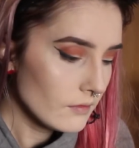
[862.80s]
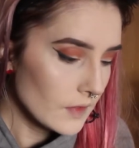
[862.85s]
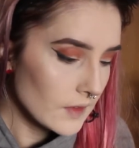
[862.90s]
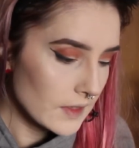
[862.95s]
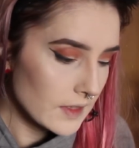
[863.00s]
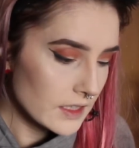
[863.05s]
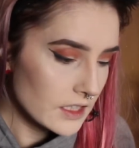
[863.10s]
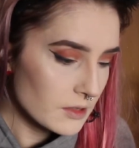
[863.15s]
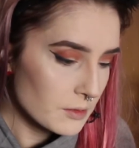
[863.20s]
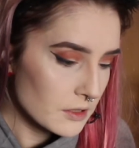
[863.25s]
I
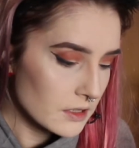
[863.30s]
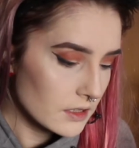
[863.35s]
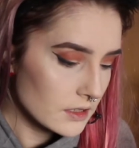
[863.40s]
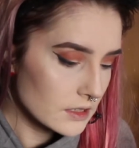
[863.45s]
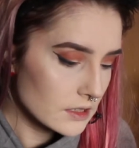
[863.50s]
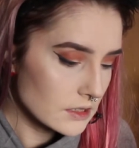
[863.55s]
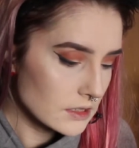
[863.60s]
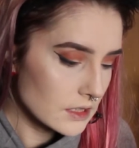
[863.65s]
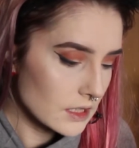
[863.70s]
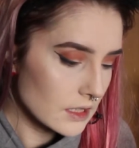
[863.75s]
like to put a
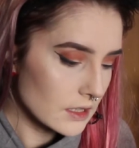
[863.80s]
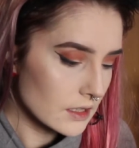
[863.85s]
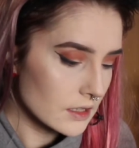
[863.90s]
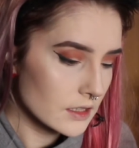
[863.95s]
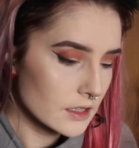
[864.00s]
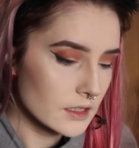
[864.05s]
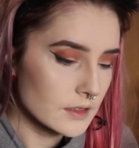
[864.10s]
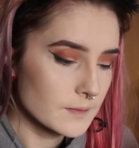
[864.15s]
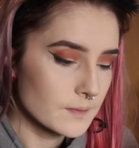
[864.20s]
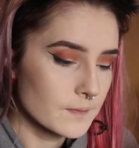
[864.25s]
little
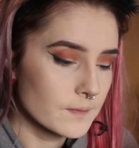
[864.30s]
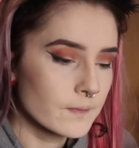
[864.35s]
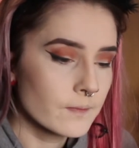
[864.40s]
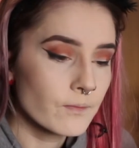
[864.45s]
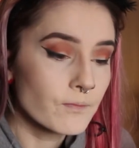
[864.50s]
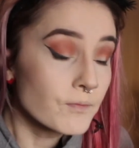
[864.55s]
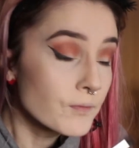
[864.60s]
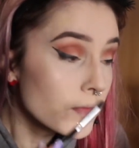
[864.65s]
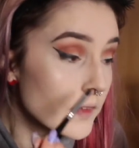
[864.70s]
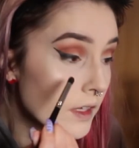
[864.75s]
color
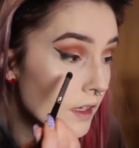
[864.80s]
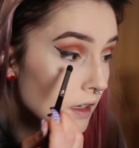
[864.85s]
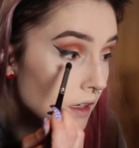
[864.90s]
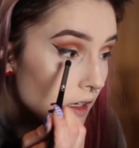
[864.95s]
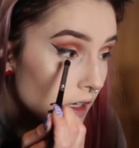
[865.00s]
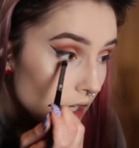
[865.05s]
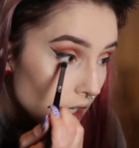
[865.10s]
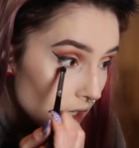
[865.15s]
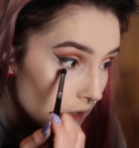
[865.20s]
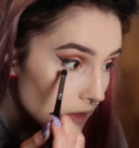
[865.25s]

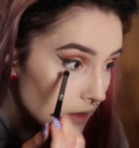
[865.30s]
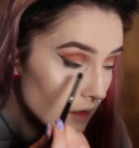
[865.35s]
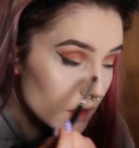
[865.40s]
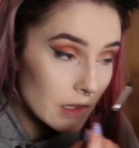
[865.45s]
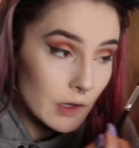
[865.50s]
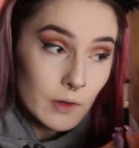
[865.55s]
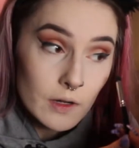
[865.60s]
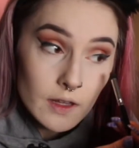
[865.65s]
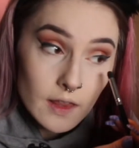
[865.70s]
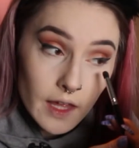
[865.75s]
on the
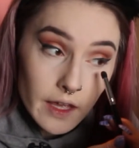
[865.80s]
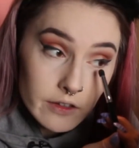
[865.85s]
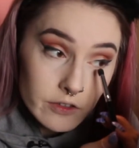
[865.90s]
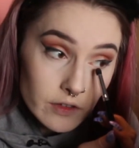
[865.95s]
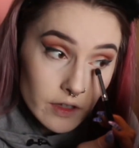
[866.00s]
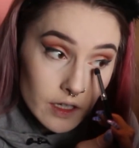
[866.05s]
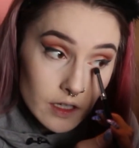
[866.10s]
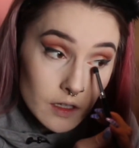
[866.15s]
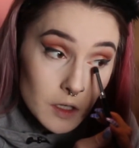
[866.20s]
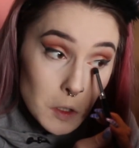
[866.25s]
lower lash
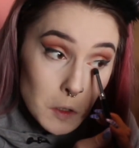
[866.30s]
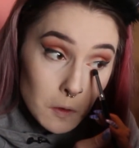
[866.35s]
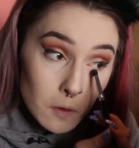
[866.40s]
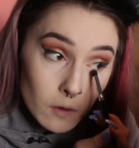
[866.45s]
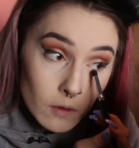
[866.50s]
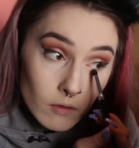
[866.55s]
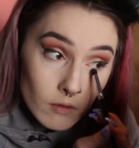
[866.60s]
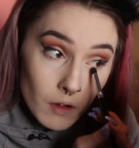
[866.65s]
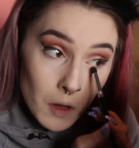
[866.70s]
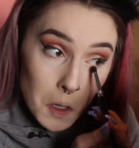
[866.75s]
line
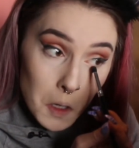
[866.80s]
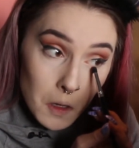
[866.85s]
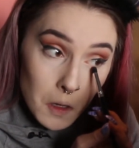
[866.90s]
too.